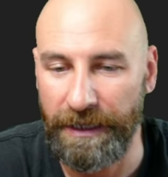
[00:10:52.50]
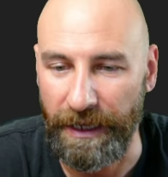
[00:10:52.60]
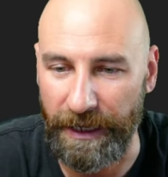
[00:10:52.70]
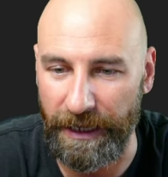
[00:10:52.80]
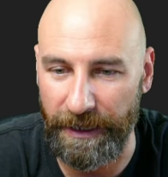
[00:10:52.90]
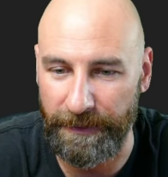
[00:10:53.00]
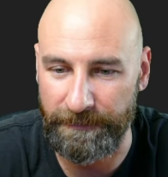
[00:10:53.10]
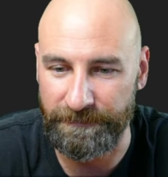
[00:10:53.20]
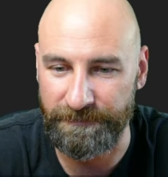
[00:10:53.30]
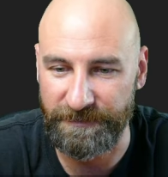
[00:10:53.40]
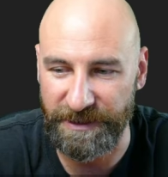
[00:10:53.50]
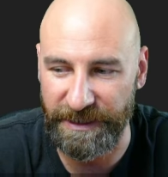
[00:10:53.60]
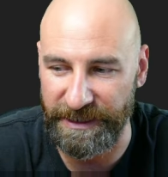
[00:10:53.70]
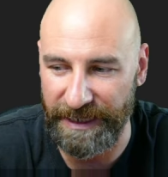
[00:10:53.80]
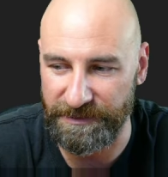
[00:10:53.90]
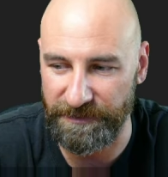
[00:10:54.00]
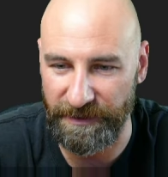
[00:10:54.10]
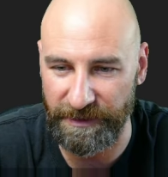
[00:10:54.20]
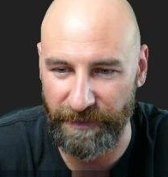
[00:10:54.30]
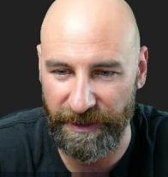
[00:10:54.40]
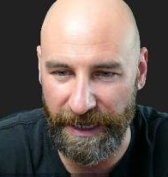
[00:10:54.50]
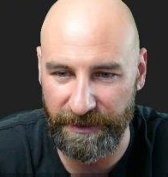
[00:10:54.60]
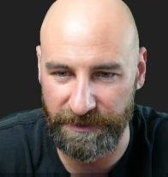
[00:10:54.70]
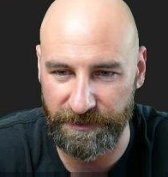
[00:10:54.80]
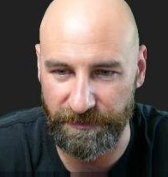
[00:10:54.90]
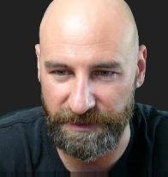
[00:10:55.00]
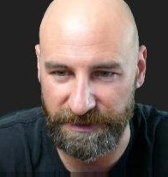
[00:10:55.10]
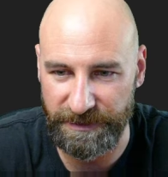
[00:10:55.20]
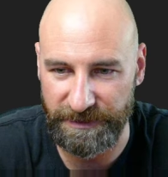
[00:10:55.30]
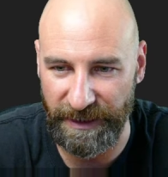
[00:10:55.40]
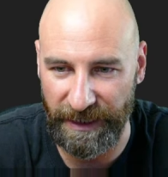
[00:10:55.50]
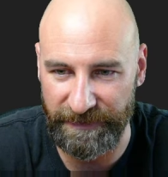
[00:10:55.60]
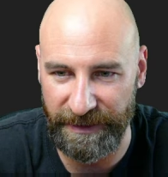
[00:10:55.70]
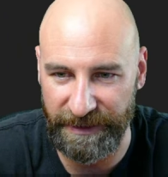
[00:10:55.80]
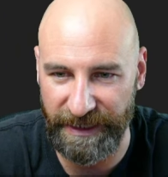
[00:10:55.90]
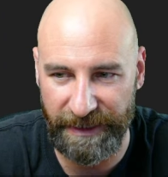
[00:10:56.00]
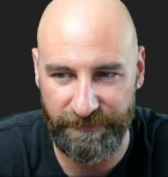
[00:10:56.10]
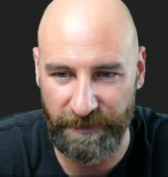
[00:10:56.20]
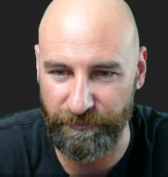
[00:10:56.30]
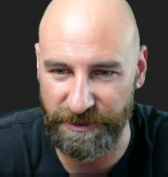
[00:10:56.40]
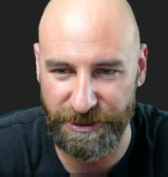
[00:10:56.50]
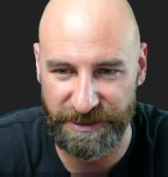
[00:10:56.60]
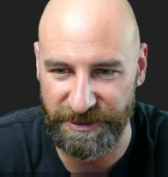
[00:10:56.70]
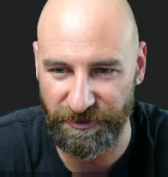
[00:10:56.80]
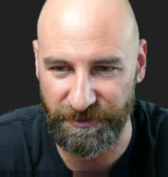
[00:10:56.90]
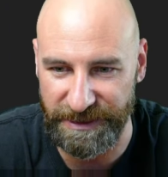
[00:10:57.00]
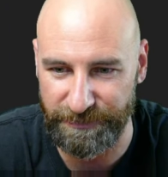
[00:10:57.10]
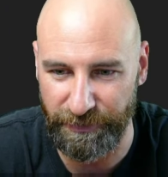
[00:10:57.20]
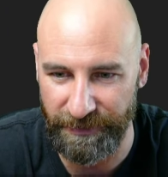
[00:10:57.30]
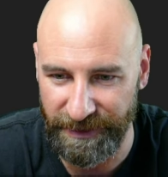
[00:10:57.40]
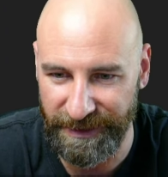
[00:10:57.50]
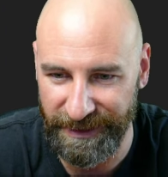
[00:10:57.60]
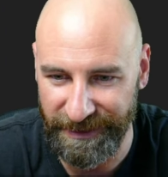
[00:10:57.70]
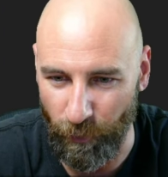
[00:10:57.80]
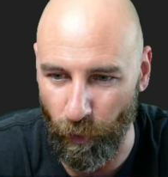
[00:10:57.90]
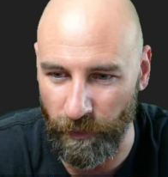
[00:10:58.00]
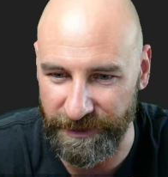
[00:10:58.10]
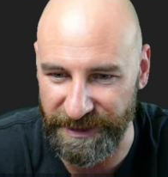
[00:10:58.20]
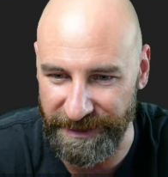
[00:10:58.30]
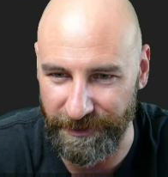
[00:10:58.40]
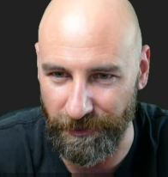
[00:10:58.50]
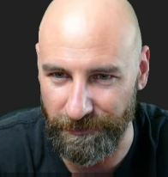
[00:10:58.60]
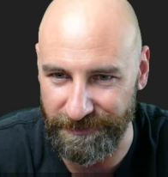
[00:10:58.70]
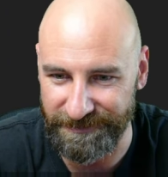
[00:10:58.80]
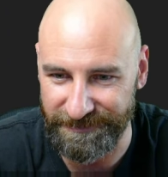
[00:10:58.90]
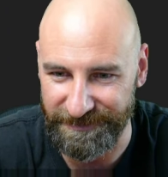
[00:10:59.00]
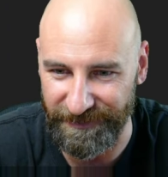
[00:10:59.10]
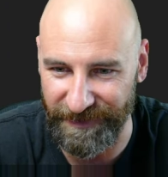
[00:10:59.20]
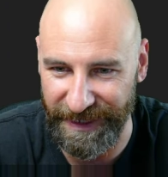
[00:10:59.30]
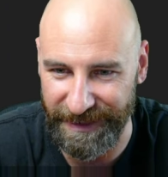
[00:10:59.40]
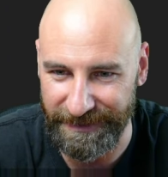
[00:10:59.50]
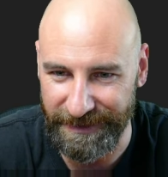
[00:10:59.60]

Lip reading: It had to think about how to do this, and then it came up with just crisp working code. Okay,